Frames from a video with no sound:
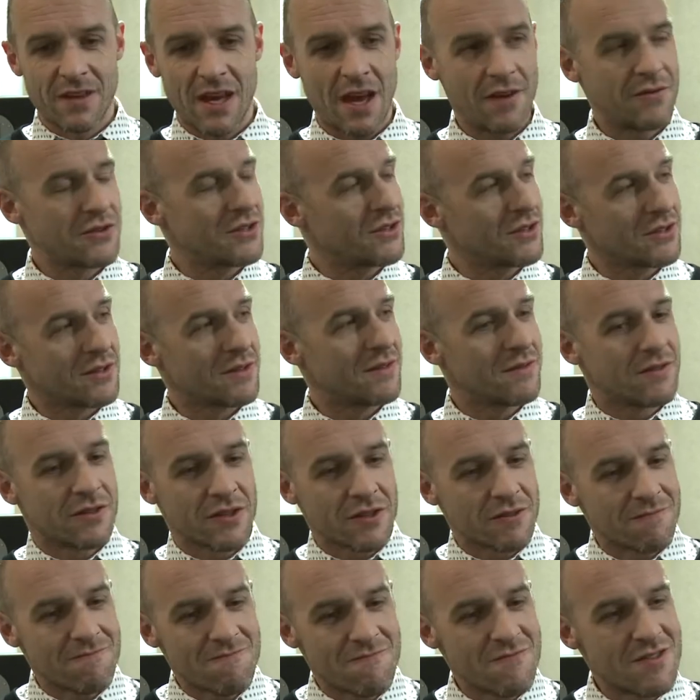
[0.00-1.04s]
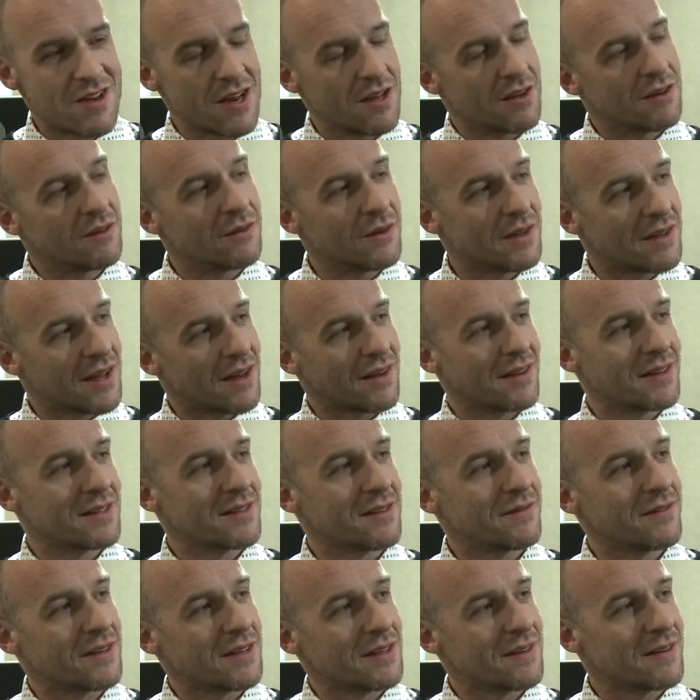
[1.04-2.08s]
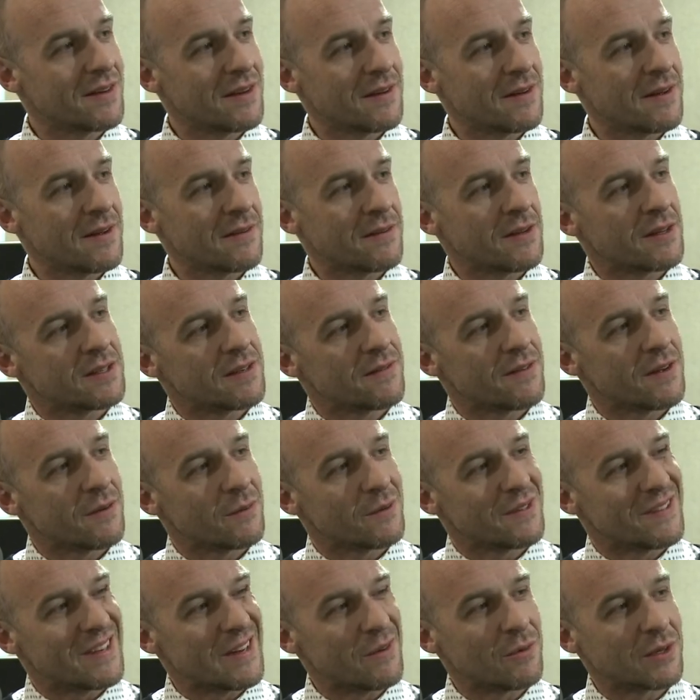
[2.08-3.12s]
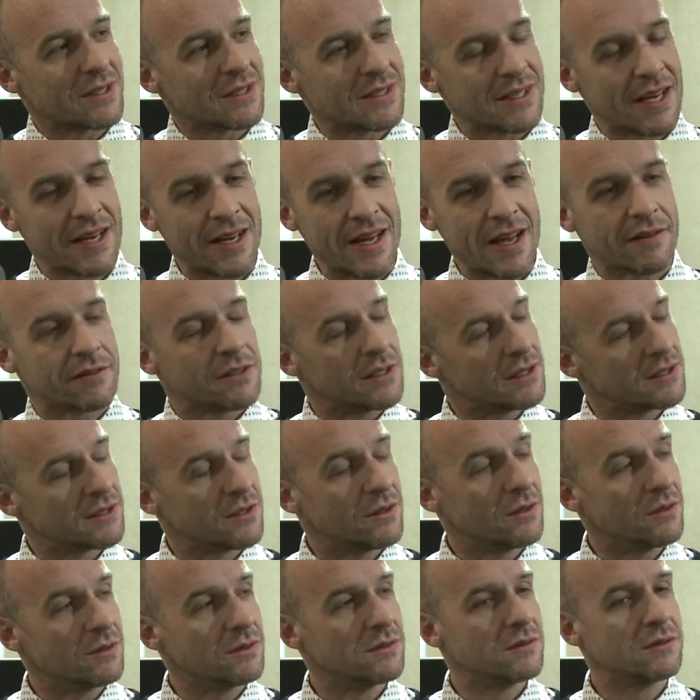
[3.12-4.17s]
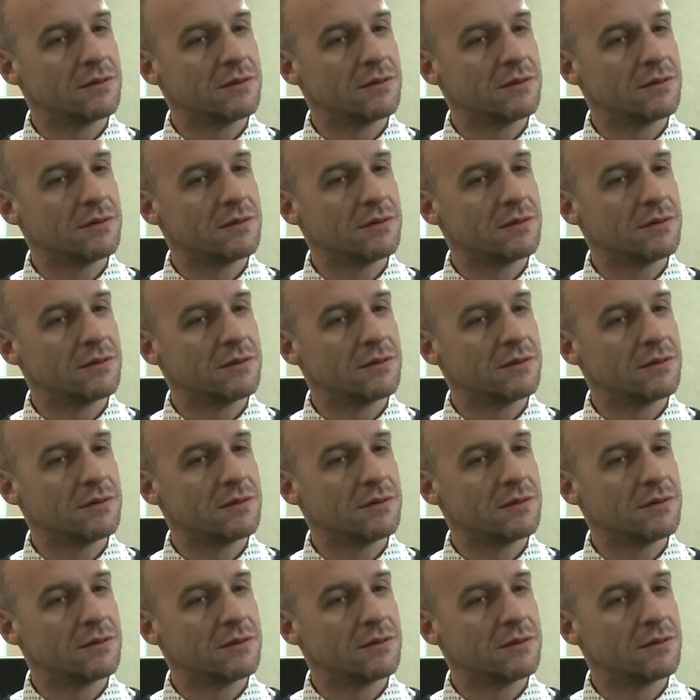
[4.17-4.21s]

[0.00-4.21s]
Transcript: Kef's just deal with that as if it really wasn't any effort at all.